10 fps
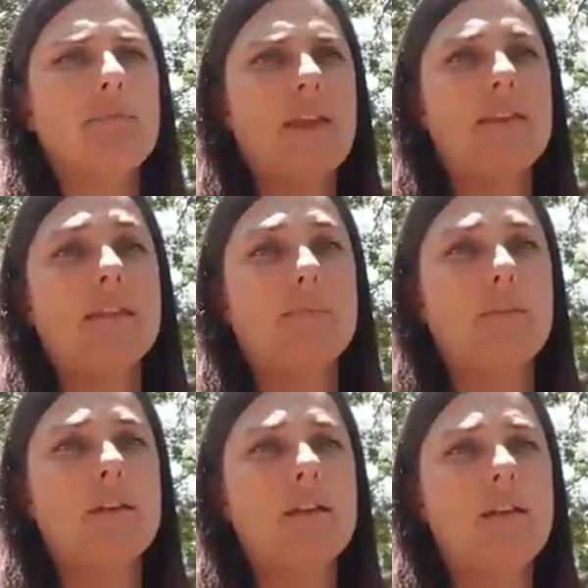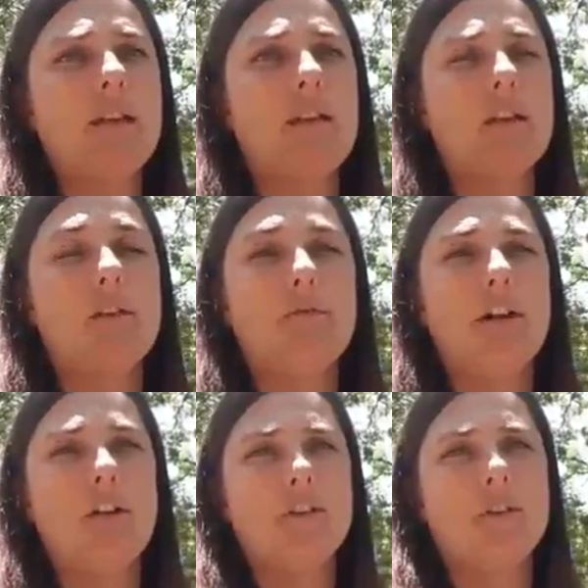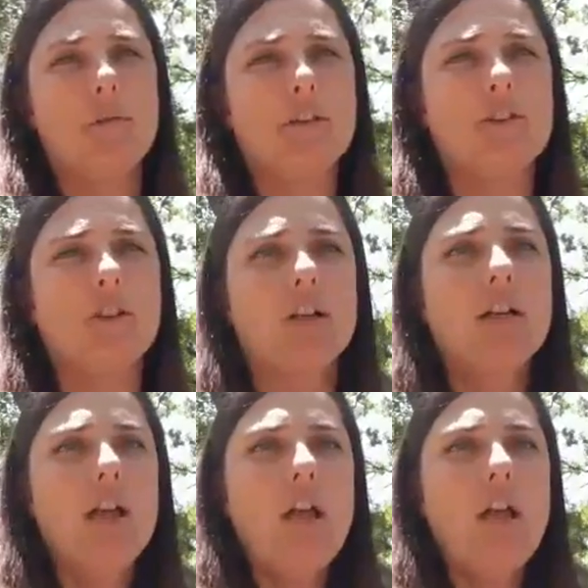in the spring and in the fall and the winter.